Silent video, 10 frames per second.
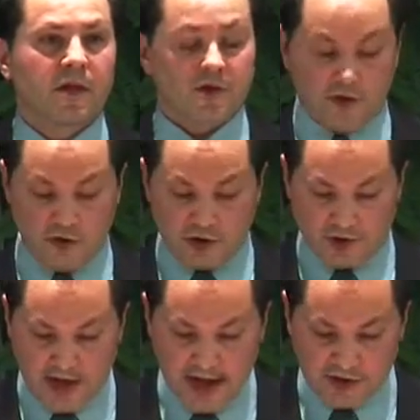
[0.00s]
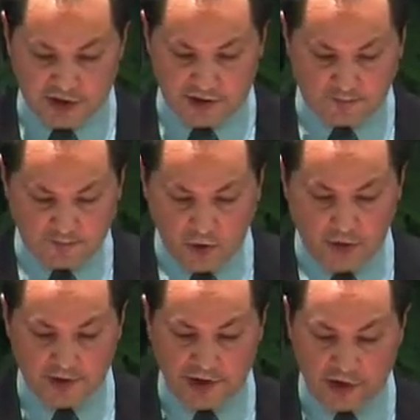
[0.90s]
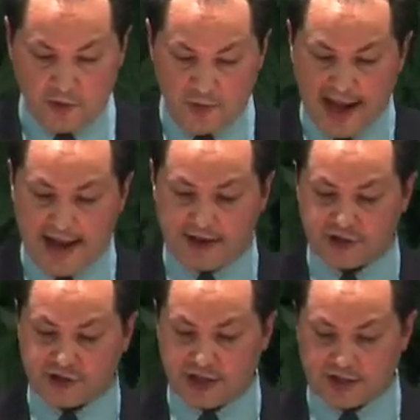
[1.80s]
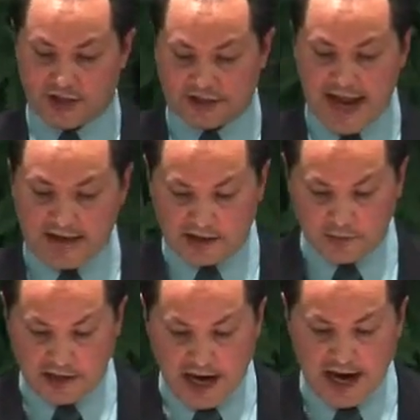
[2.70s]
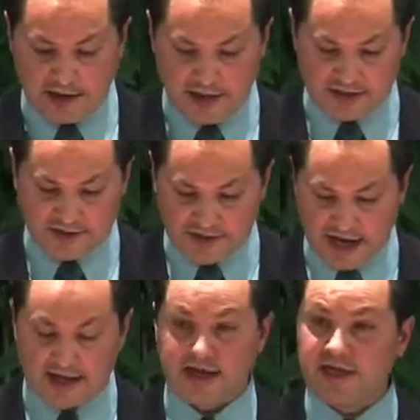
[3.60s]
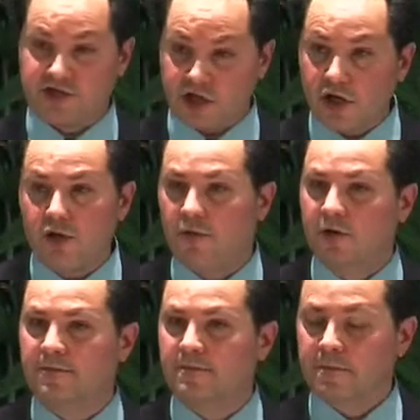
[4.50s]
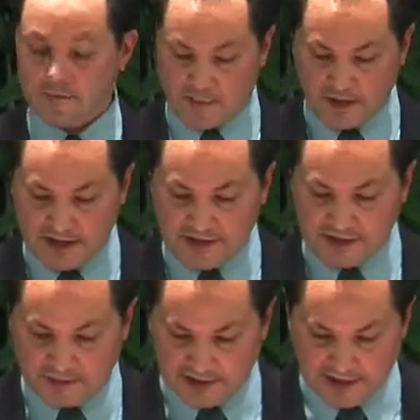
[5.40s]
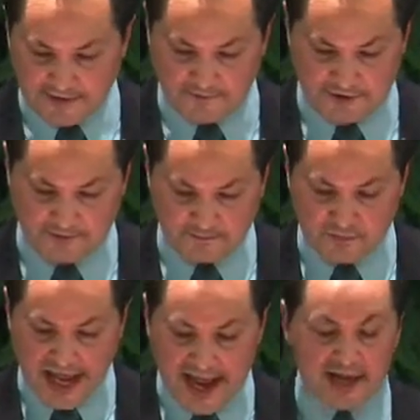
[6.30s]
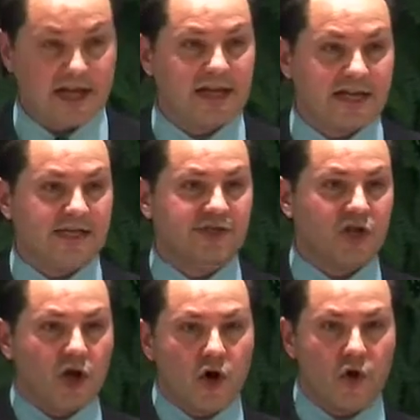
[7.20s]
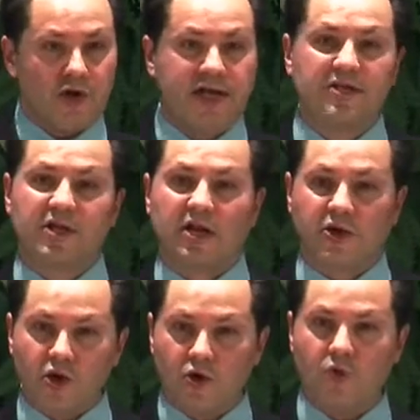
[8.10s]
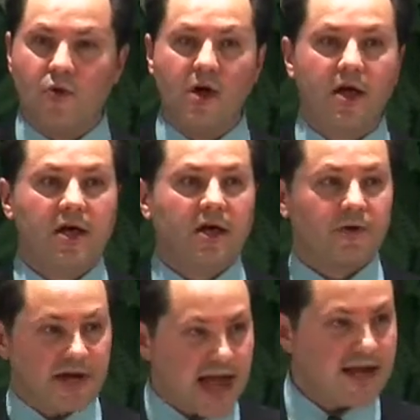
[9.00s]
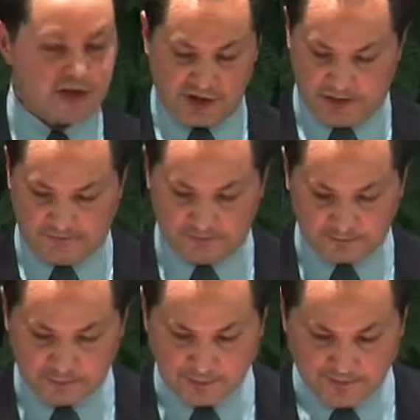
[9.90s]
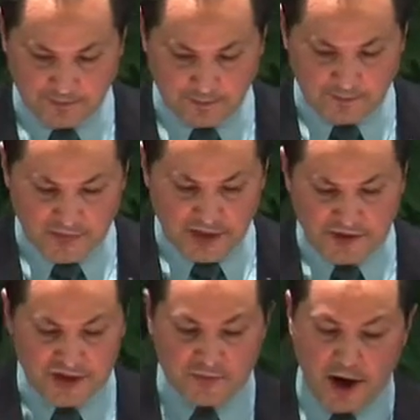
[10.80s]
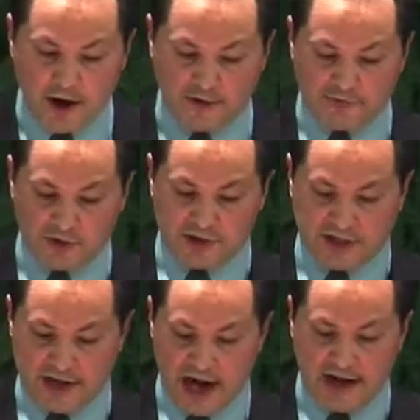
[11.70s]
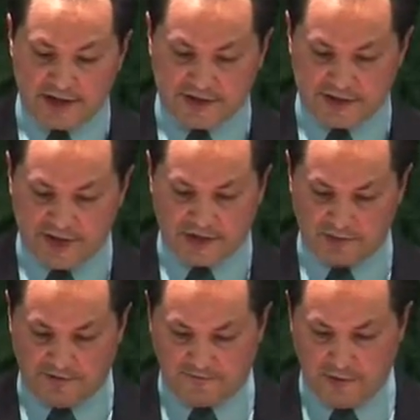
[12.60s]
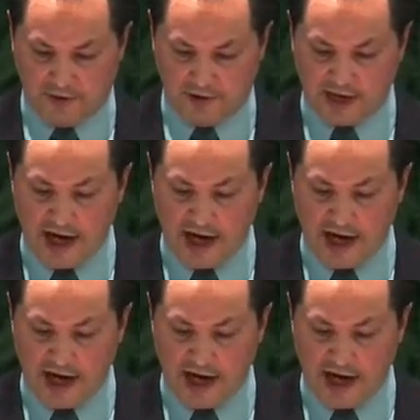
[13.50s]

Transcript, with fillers: The new creation or the new man is just exactly what God has said. He's you, He's the believer and he is new. He's a new creation. This part of you did not exist before.